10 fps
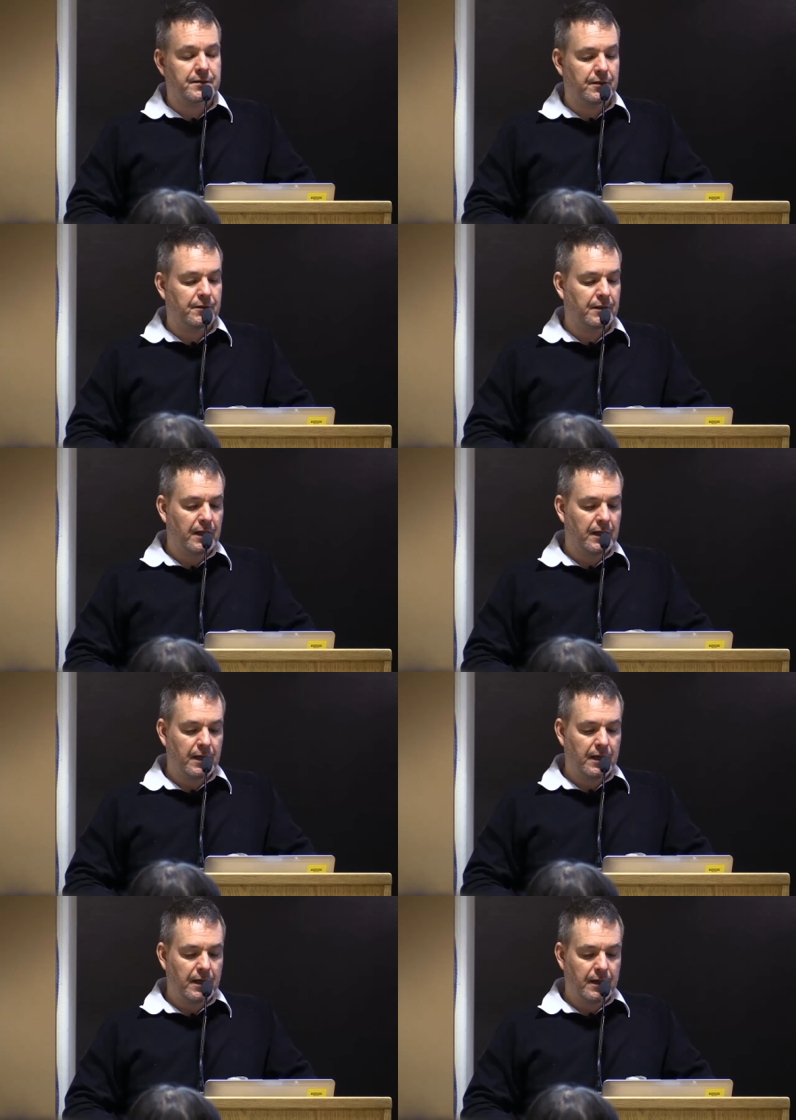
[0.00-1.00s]
So
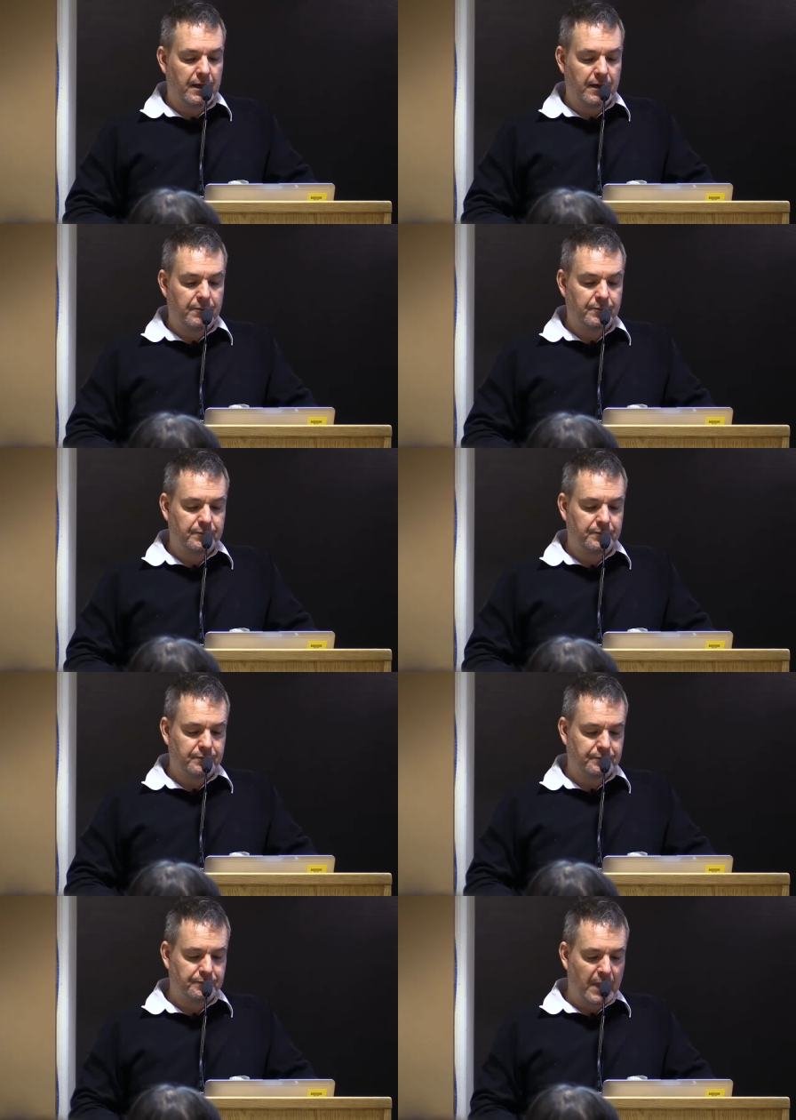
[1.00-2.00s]

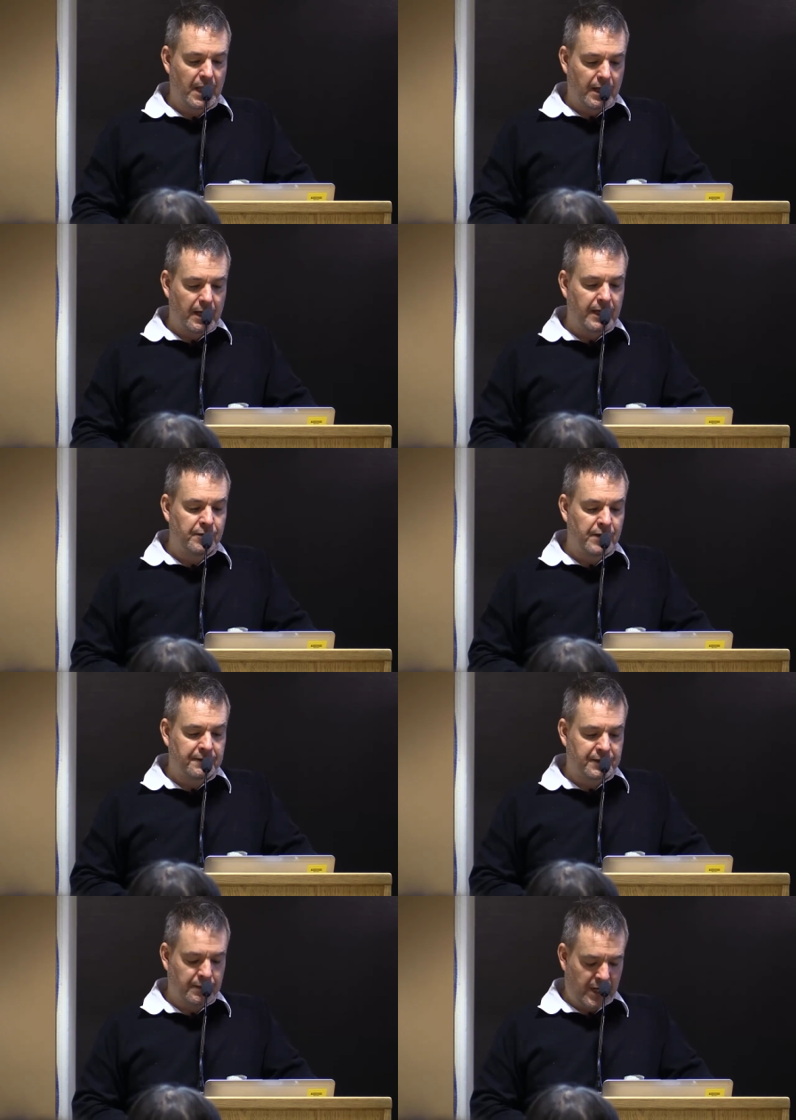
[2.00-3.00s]
I do
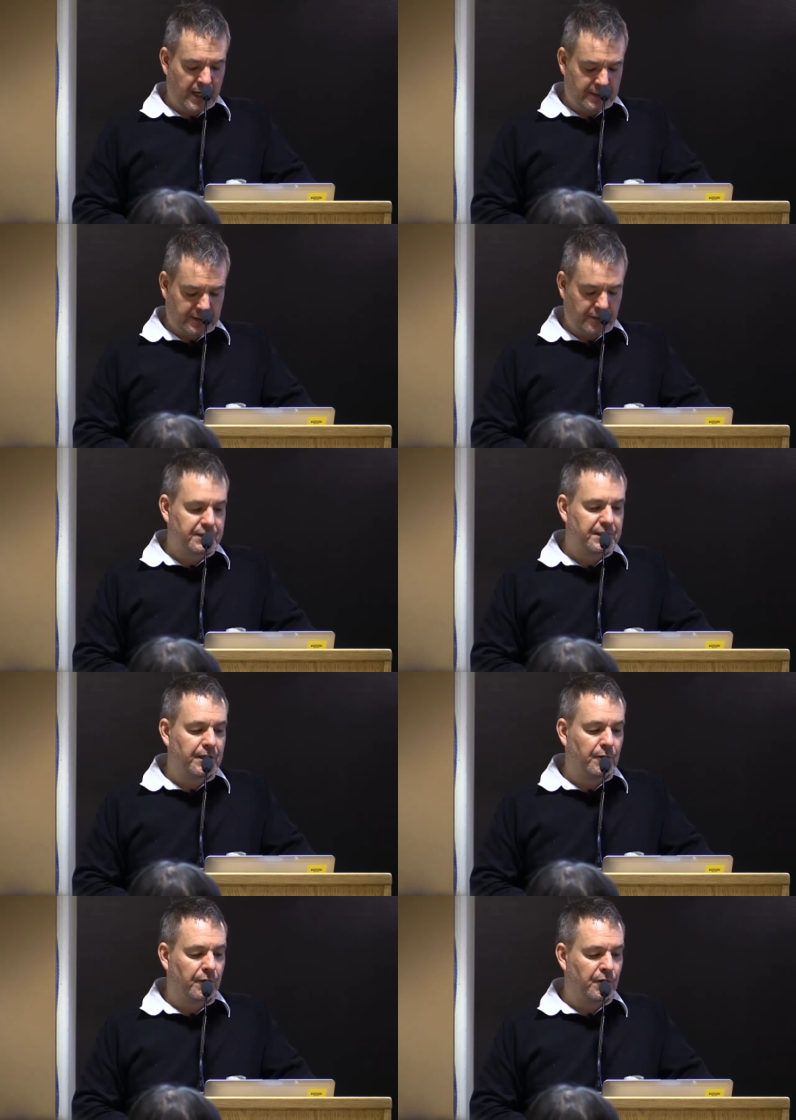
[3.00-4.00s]
have some milestones to
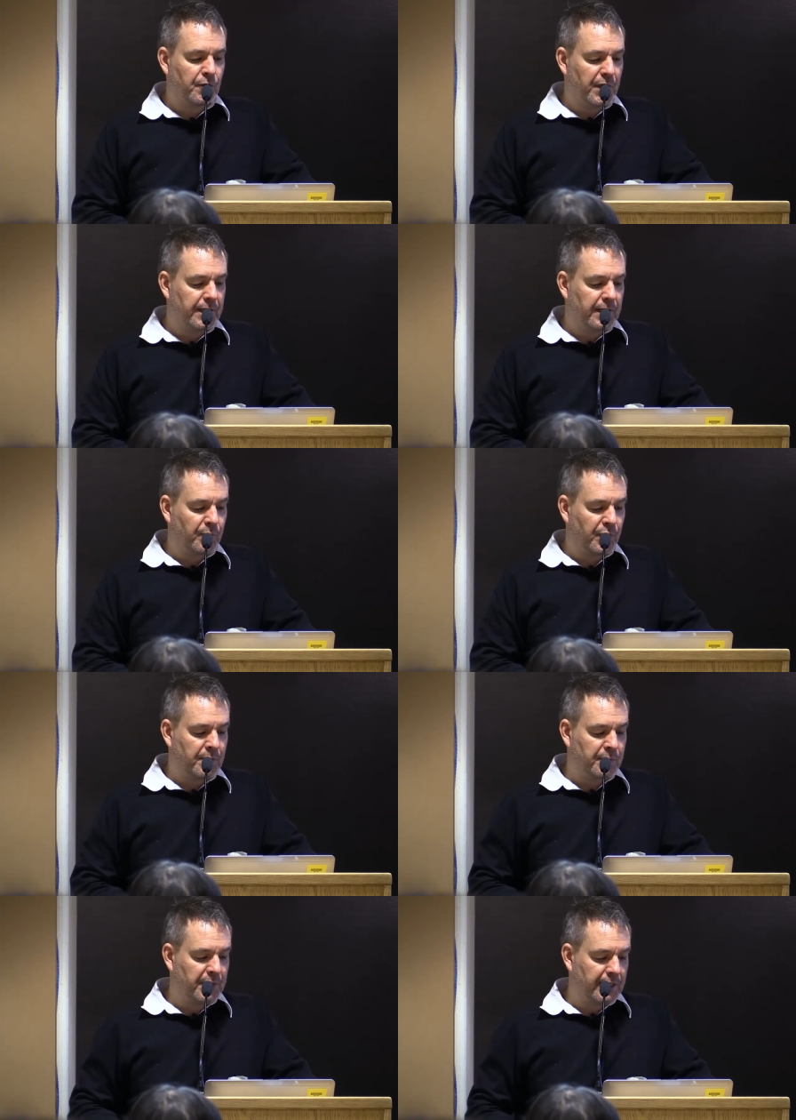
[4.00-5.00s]
go through, but I'm
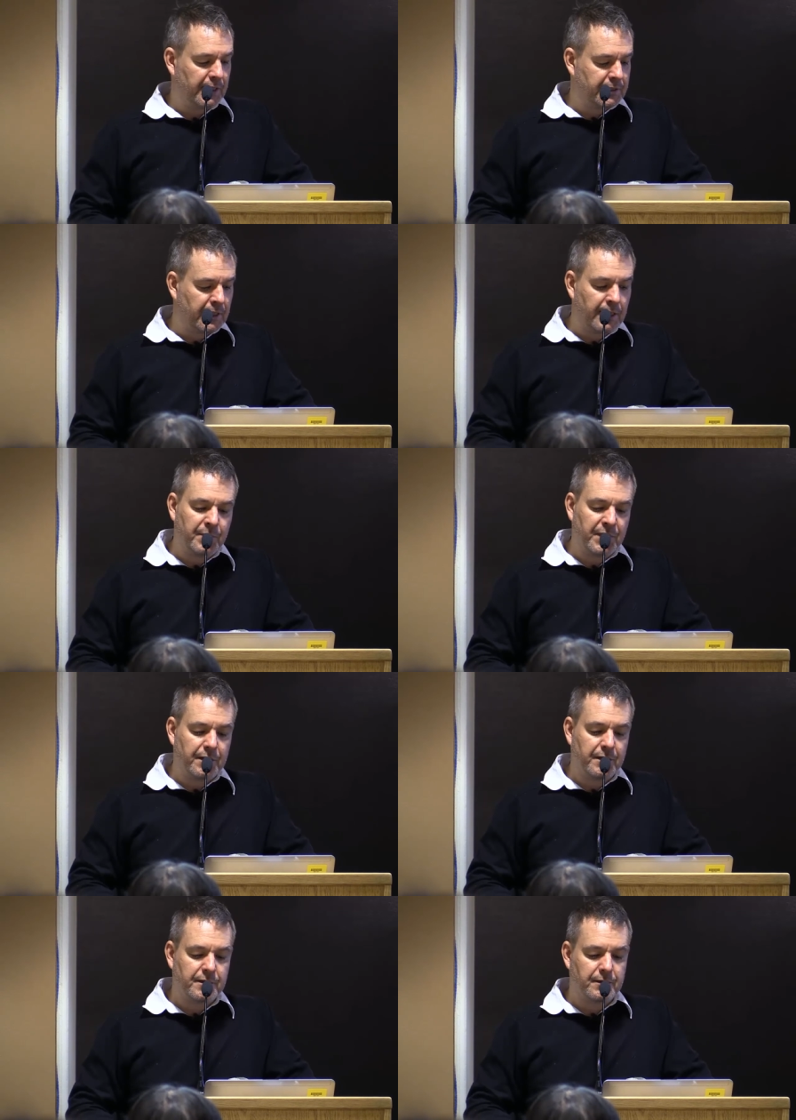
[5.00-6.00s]
probably out of time
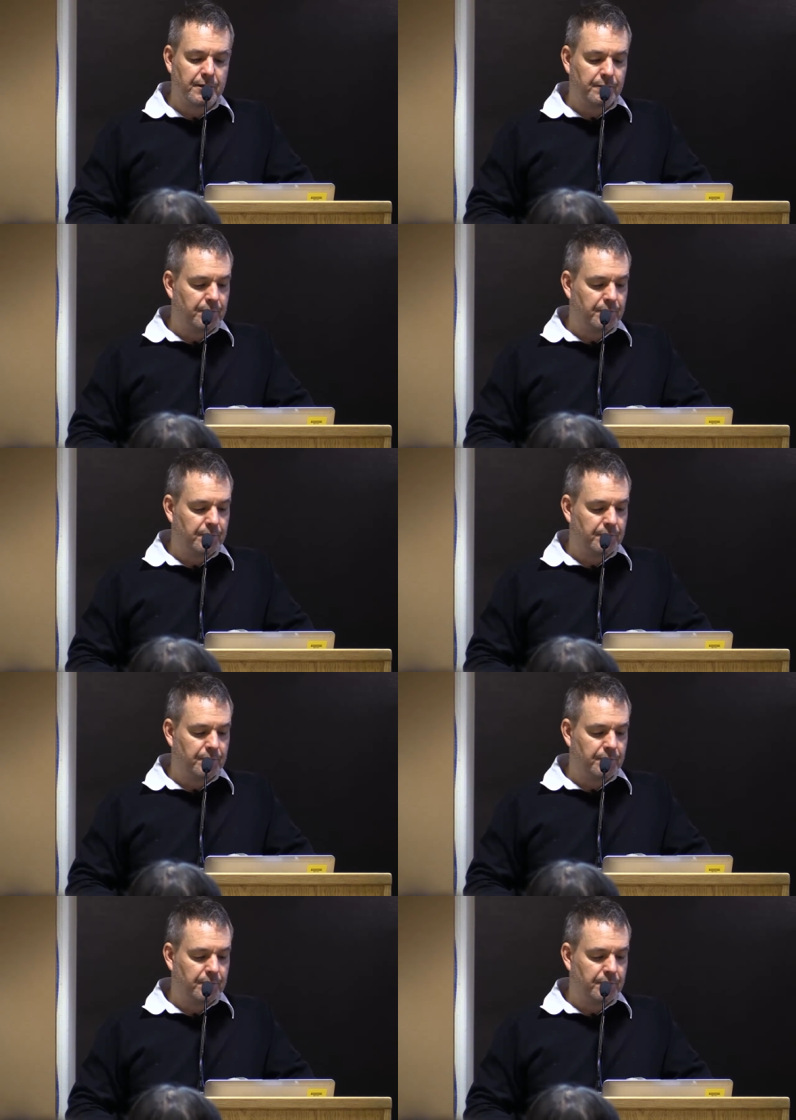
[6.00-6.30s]
here, so